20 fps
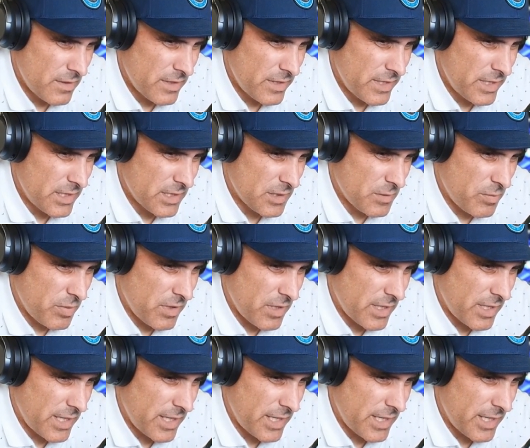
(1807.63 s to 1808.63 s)
is
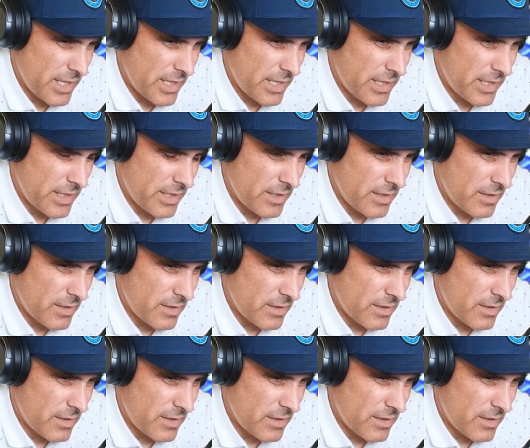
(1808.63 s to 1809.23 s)
play